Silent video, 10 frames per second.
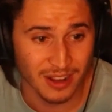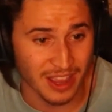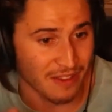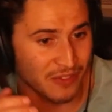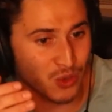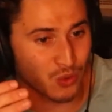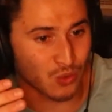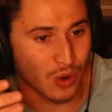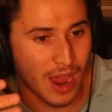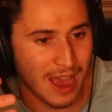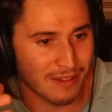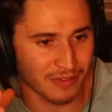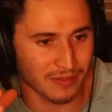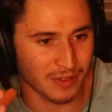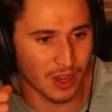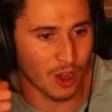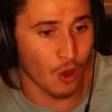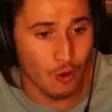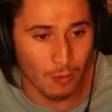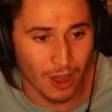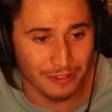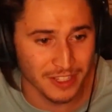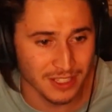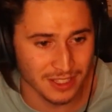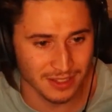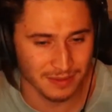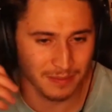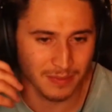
If you have a home office,